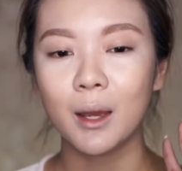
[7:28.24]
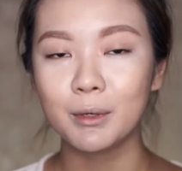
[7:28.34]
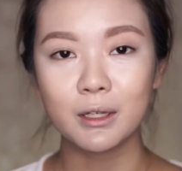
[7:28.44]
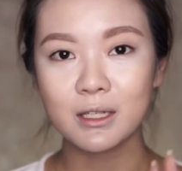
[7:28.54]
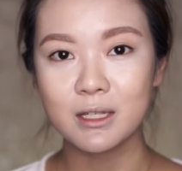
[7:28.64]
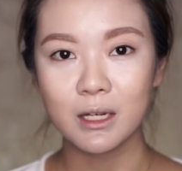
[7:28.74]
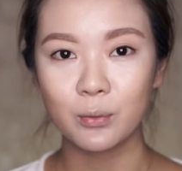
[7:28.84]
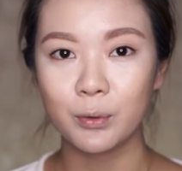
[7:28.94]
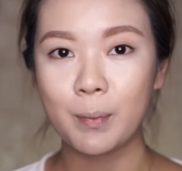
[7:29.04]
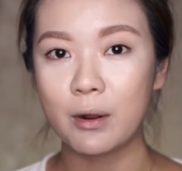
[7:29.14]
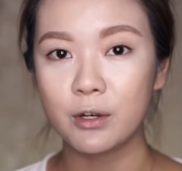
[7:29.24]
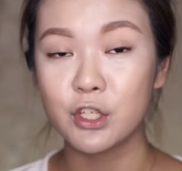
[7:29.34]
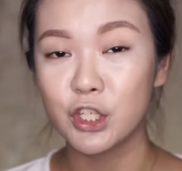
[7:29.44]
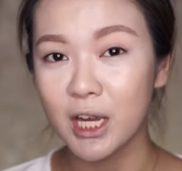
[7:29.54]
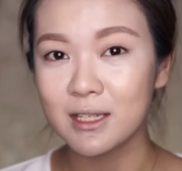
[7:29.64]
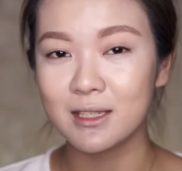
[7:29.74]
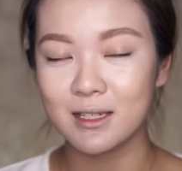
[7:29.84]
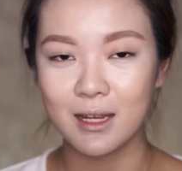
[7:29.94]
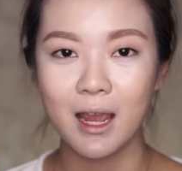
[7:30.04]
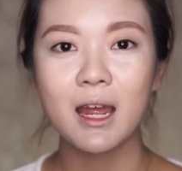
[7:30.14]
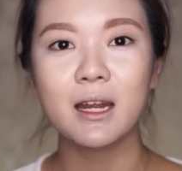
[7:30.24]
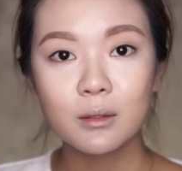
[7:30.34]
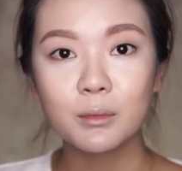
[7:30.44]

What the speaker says: I'm not going to set it with powder just yet.